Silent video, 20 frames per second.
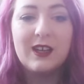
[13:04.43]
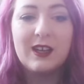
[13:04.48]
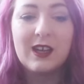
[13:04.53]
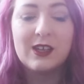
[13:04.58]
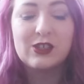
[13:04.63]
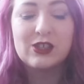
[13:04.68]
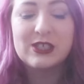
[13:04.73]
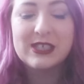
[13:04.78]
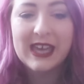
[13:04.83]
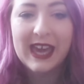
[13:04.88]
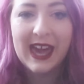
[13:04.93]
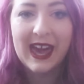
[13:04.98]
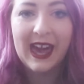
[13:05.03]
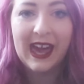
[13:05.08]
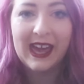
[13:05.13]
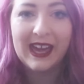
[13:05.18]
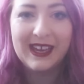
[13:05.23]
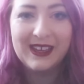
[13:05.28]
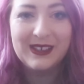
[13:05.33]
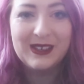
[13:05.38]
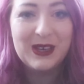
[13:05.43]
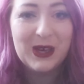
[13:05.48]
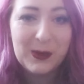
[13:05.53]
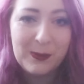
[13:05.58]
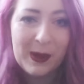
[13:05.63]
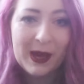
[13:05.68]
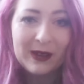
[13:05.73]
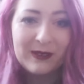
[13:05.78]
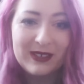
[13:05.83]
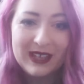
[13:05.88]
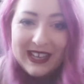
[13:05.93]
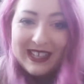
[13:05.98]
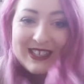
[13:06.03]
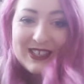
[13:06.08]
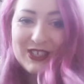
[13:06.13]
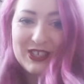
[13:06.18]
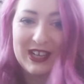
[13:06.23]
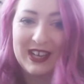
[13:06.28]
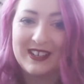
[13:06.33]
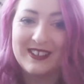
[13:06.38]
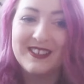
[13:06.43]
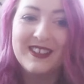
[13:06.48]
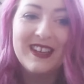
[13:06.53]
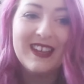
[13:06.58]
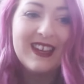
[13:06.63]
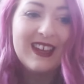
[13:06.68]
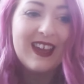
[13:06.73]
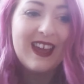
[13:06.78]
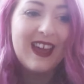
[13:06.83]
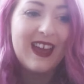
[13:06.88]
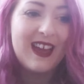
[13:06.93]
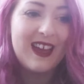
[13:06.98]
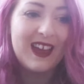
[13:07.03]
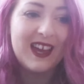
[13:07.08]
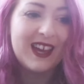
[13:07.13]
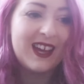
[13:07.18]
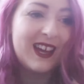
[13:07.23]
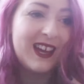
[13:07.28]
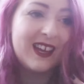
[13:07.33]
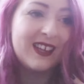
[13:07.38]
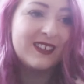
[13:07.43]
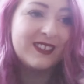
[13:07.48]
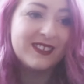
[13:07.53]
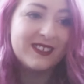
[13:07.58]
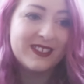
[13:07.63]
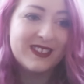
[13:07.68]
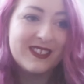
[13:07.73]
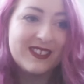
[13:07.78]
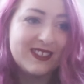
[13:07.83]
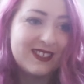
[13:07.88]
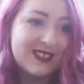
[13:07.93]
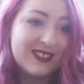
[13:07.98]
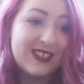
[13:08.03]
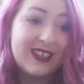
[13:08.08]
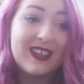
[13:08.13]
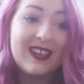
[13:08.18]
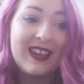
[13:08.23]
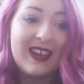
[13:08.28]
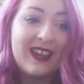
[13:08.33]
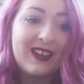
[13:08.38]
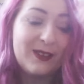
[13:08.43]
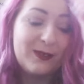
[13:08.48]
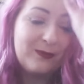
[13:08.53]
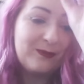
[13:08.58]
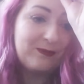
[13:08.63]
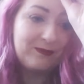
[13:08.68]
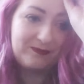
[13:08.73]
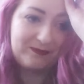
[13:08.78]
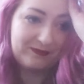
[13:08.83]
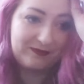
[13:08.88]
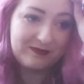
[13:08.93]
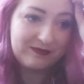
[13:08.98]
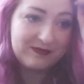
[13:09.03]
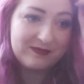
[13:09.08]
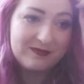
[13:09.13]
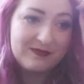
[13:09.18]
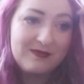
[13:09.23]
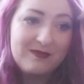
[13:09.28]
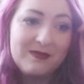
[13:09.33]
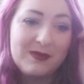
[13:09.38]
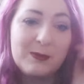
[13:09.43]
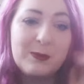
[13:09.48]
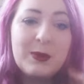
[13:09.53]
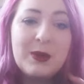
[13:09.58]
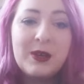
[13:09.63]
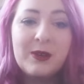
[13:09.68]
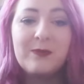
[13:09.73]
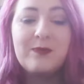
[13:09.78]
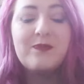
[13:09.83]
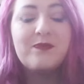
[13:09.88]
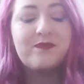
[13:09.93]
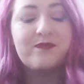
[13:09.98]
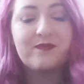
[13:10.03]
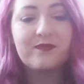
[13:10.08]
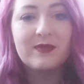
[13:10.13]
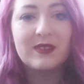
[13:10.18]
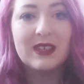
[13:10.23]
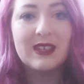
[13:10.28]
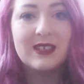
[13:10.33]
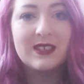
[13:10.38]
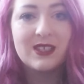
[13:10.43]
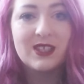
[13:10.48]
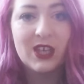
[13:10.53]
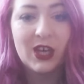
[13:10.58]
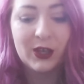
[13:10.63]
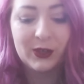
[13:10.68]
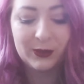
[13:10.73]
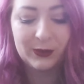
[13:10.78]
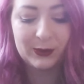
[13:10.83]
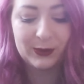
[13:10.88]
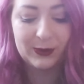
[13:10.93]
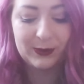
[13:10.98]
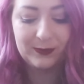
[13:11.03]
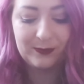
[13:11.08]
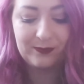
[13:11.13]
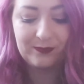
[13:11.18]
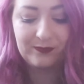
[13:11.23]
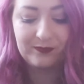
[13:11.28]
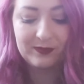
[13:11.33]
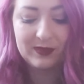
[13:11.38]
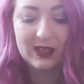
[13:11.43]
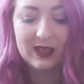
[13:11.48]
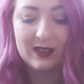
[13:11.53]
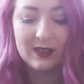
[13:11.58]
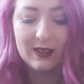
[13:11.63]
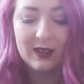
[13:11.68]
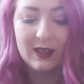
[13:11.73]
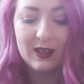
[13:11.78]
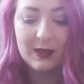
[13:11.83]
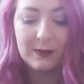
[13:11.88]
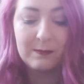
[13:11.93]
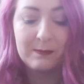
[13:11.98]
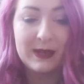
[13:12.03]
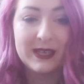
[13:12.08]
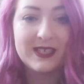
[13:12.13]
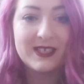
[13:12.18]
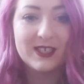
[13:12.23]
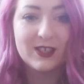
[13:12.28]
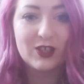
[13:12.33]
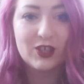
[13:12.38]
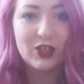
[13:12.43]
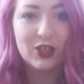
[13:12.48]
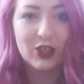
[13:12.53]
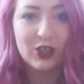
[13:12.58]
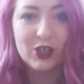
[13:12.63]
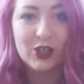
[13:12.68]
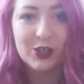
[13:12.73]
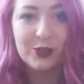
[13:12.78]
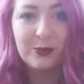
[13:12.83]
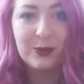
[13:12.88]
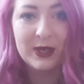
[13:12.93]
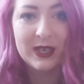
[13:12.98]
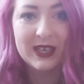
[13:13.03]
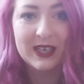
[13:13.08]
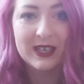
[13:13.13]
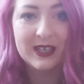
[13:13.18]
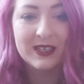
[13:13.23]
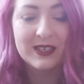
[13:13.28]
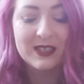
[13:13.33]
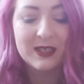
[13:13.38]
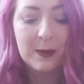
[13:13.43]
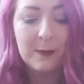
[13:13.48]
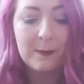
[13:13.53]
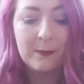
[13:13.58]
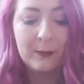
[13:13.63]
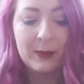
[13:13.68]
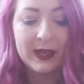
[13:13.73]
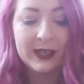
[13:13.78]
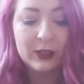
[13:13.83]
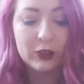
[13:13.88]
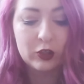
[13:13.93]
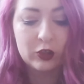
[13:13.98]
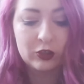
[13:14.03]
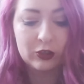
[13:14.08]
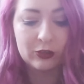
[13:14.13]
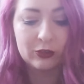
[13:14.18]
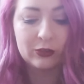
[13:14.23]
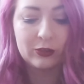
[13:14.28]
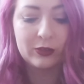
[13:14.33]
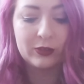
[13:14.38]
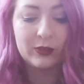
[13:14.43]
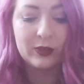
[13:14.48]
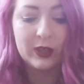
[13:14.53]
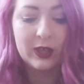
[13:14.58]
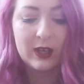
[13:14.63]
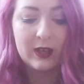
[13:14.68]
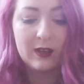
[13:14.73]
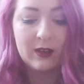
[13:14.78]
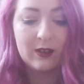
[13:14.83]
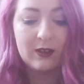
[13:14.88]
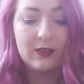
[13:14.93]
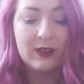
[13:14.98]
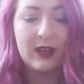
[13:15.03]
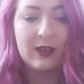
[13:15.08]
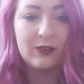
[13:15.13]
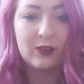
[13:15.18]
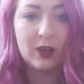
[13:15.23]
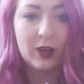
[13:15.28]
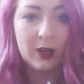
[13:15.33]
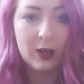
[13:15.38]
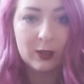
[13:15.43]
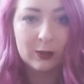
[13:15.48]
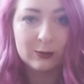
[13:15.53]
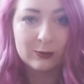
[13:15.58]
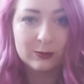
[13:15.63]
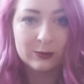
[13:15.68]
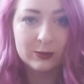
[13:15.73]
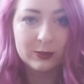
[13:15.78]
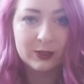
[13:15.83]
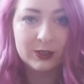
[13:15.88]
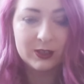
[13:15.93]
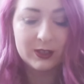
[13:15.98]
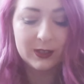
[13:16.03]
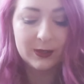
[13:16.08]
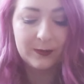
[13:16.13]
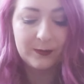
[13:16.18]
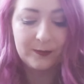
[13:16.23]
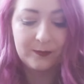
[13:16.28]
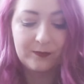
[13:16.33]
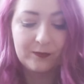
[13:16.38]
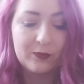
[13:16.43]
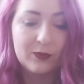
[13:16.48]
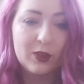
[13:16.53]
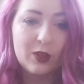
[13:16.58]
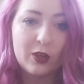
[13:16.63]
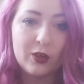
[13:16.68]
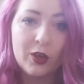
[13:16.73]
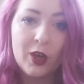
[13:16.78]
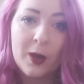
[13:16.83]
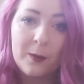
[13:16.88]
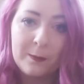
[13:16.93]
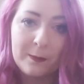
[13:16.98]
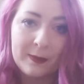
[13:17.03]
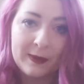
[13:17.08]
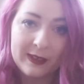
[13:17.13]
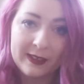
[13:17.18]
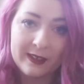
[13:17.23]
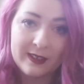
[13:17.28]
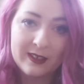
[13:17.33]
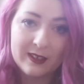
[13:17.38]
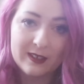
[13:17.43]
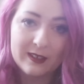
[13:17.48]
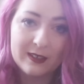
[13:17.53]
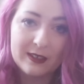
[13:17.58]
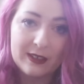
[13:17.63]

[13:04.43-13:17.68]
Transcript: I just care about nature. And yeah, but so message to you is make sure that the holes are not big,